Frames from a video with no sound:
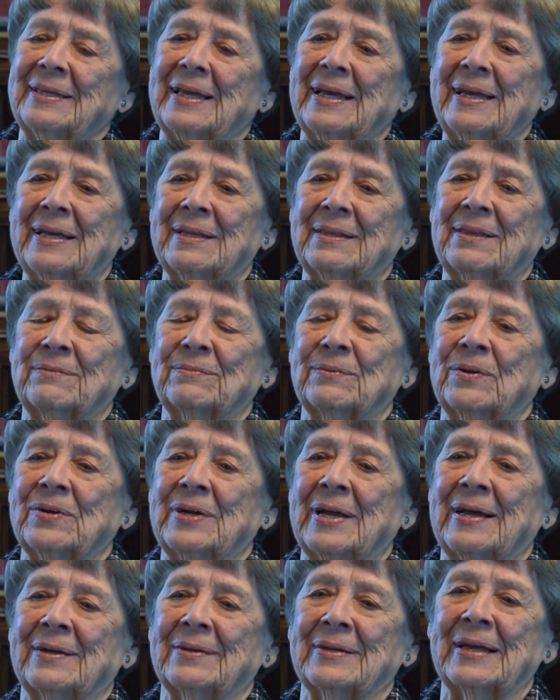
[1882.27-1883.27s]
and they had
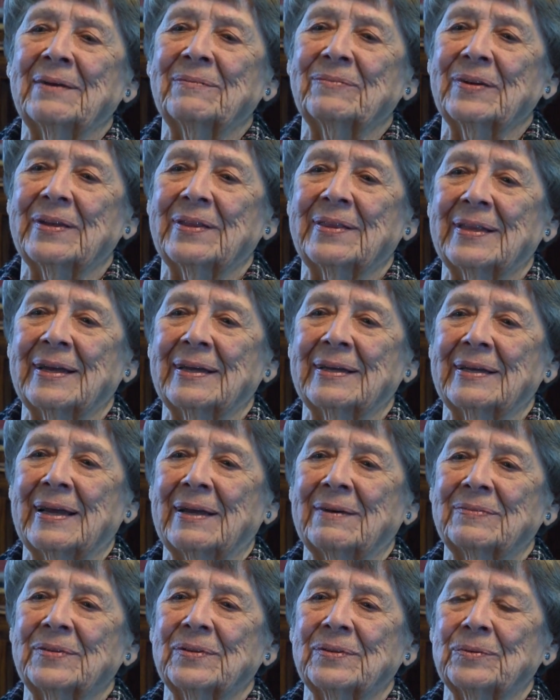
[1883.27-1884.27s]
thrown out
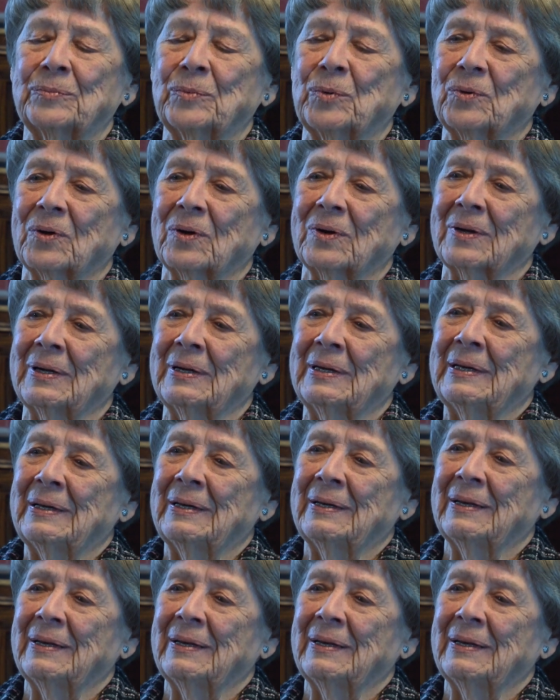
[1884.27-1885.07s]
everything after the war